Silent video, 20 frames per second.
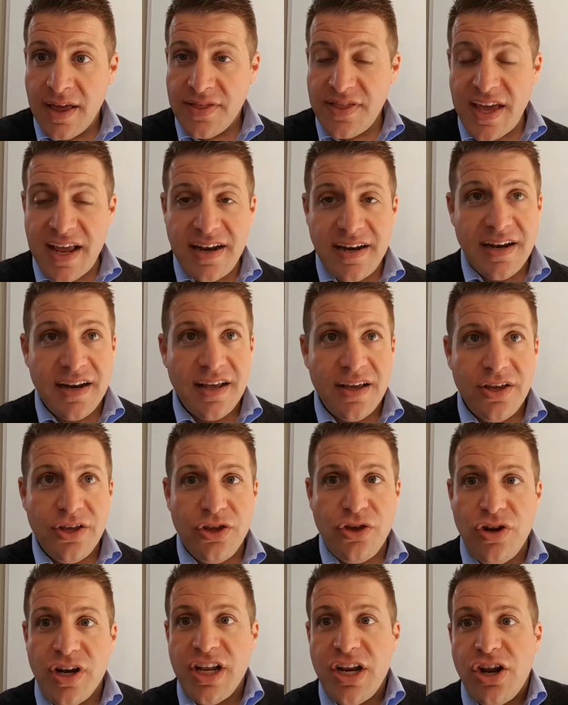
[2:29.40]
Then
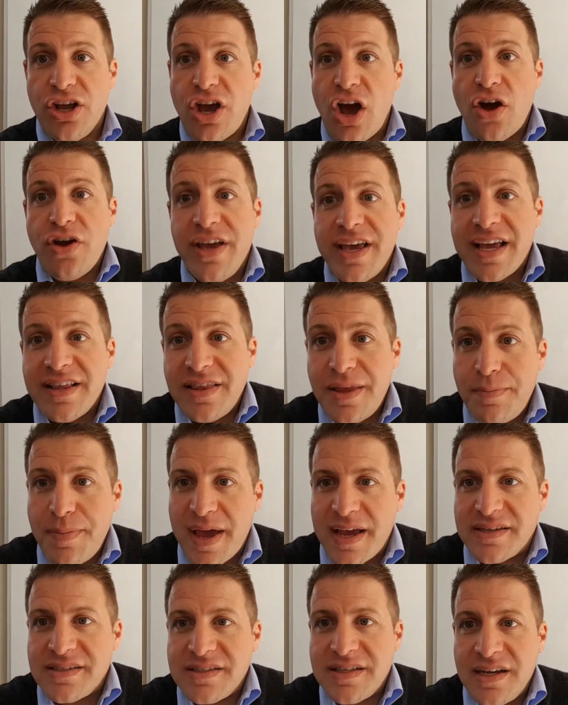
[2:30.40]
you need to go and get the
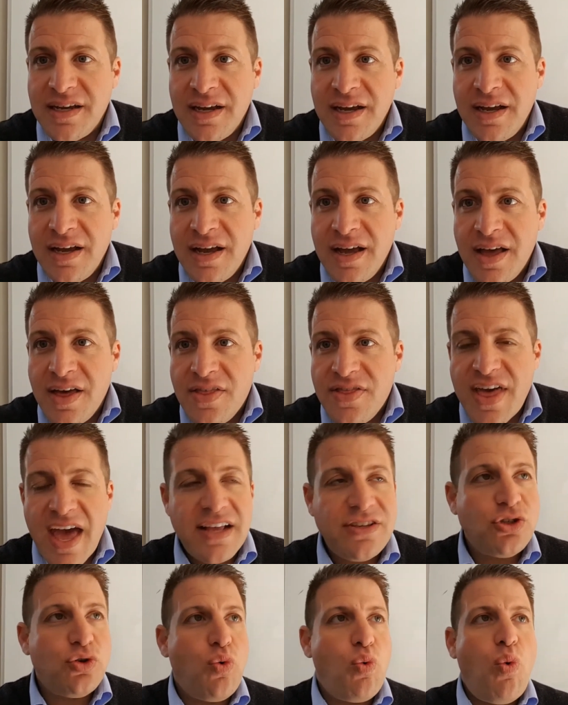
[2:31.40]
best.
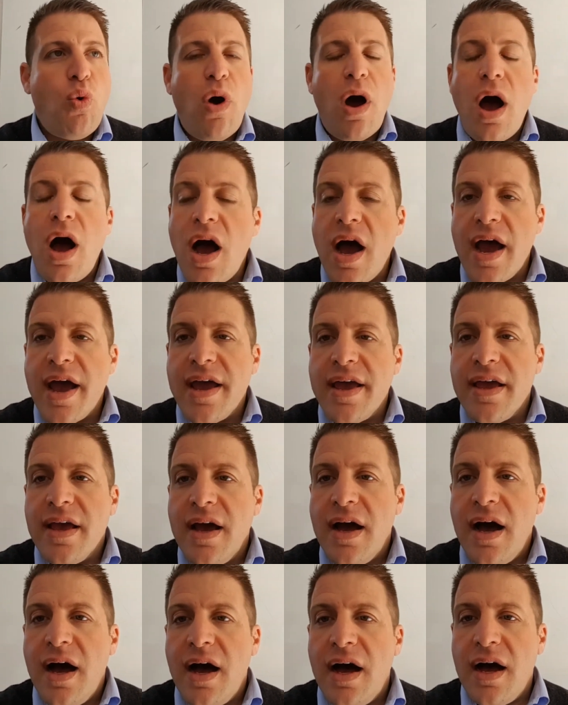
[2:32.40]
That's
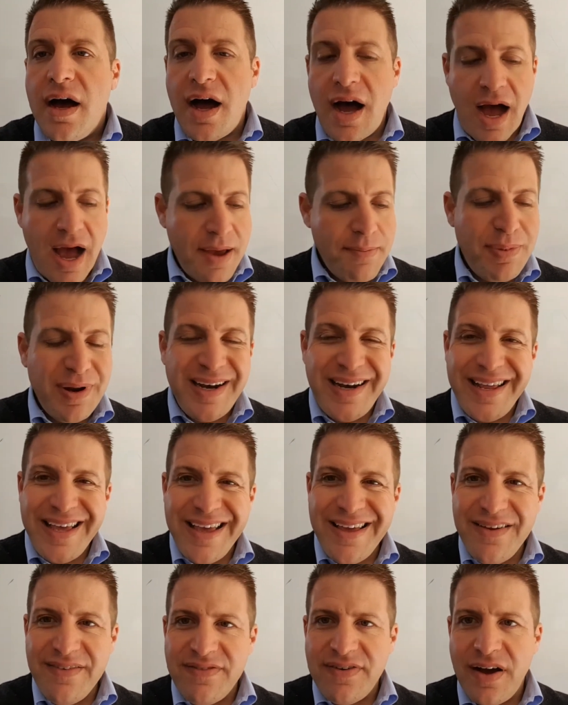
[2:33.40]
why I
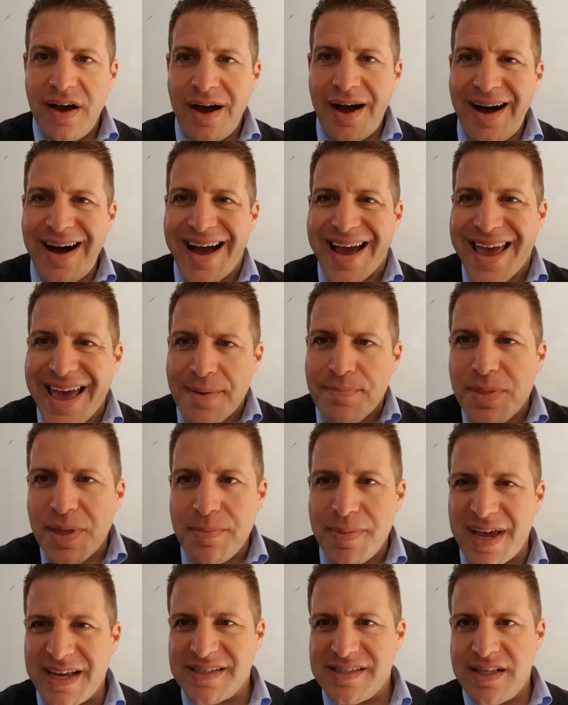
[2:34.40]
believe I am the
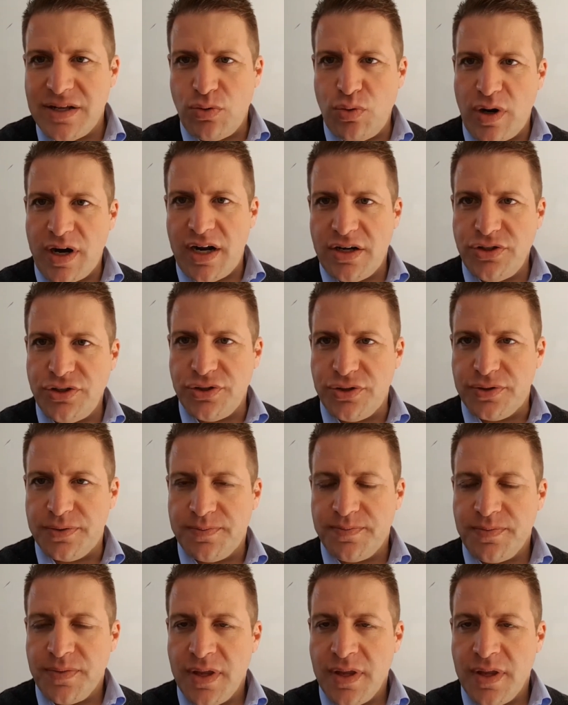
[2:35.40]
best at what I do.